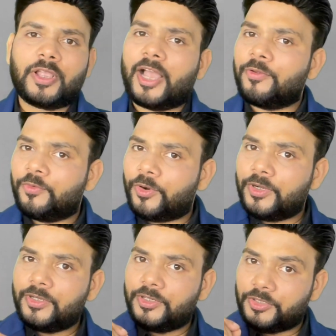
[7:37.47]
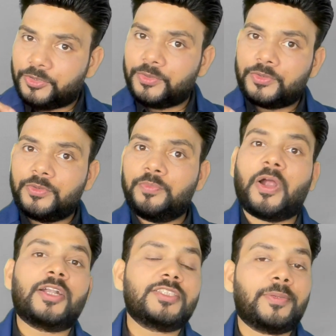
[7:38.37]
I want you to
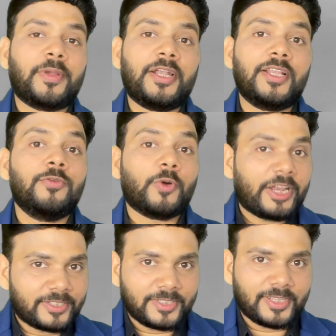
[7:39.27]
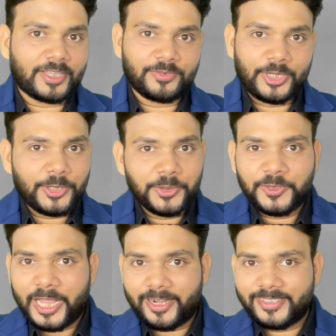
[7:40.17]
participate in one exercise. Will you do
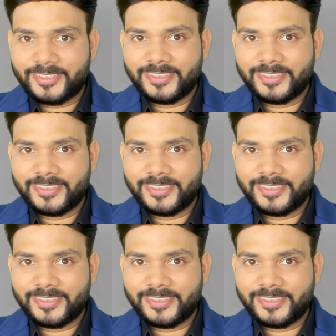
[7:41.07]
that?